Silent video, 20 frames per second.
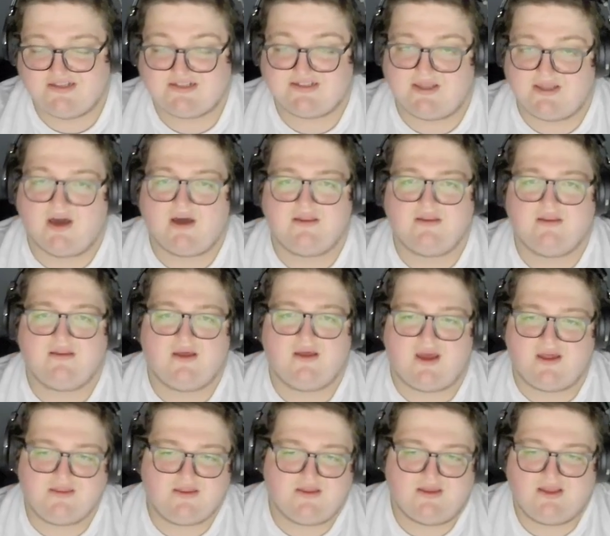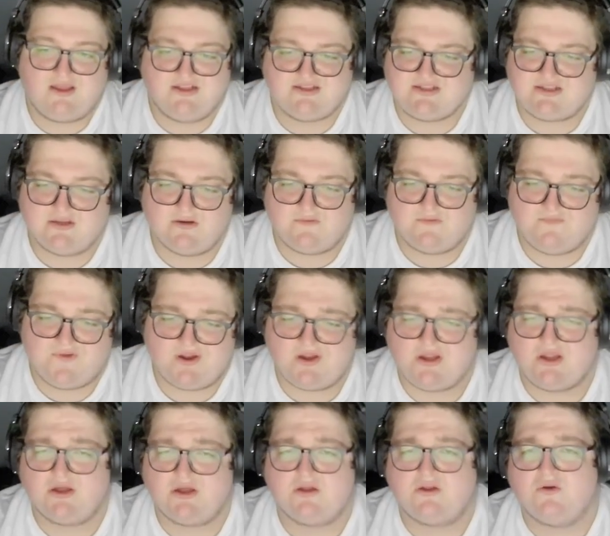done. I think he's still a very
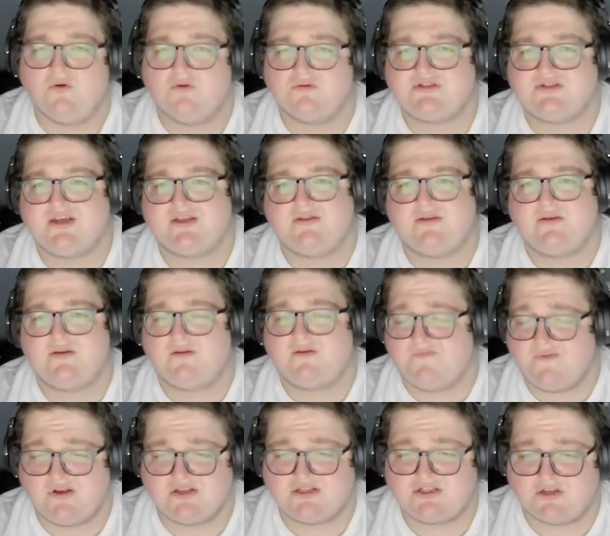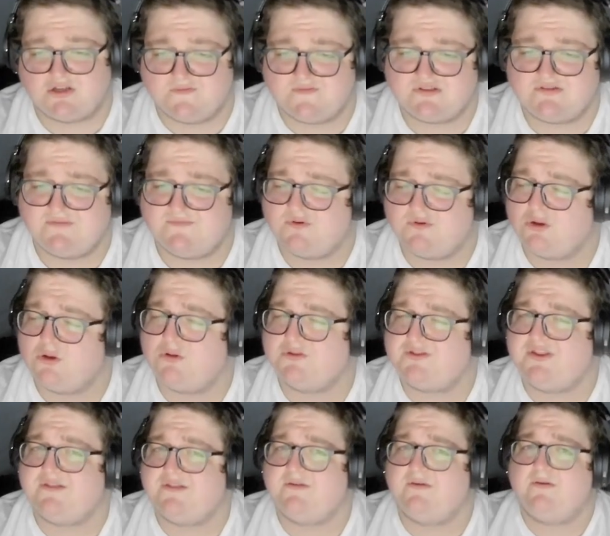good goaltender, a very serviceable
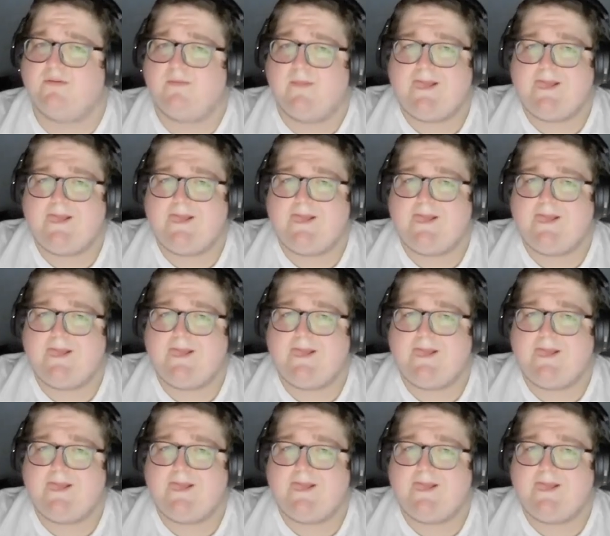goaltender.